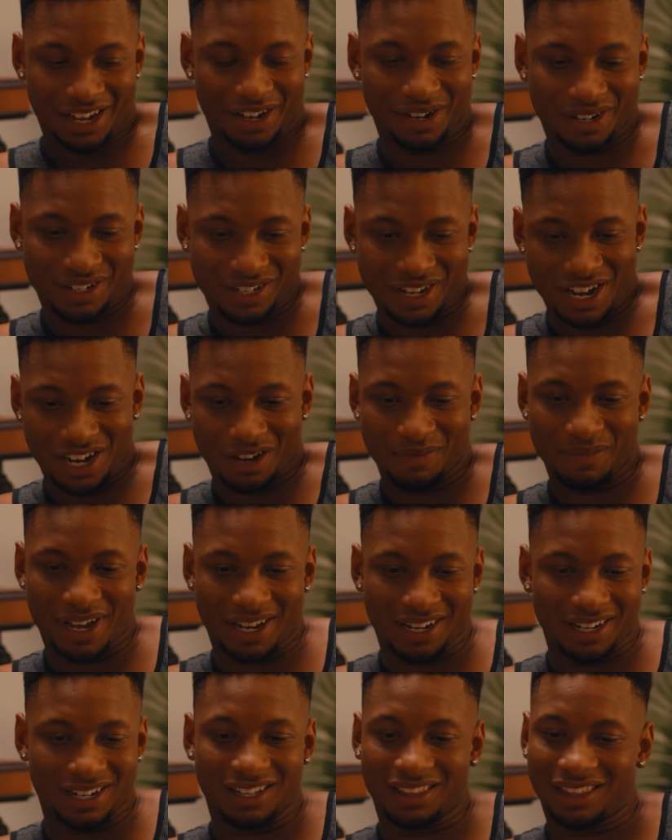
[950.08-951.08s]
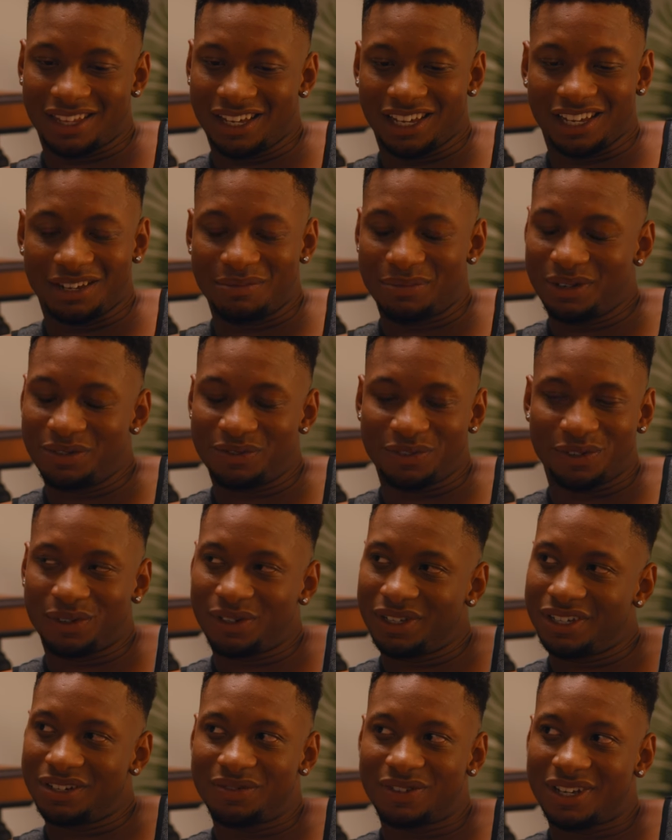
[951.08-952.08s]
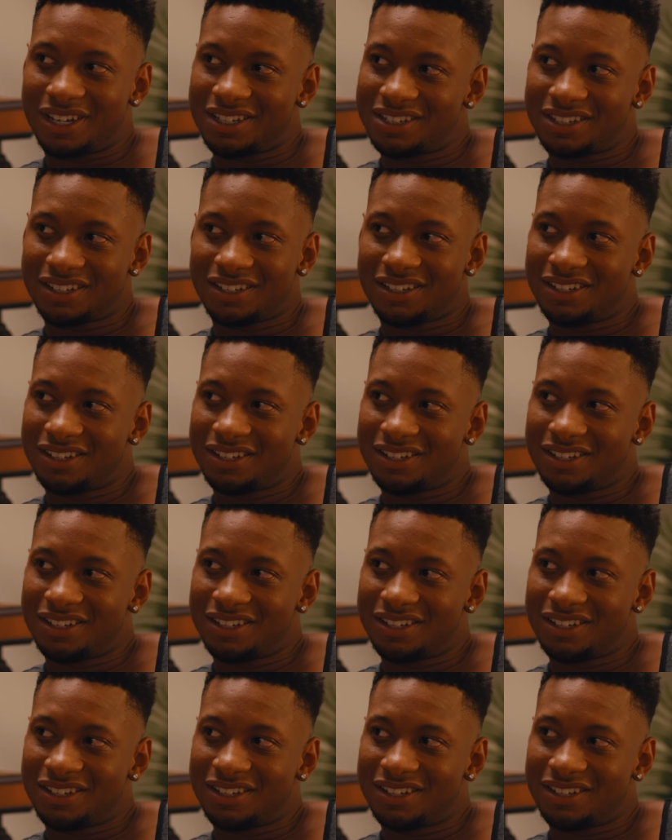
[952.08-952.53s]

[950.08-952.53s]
hear her talk about anything and be fully invested.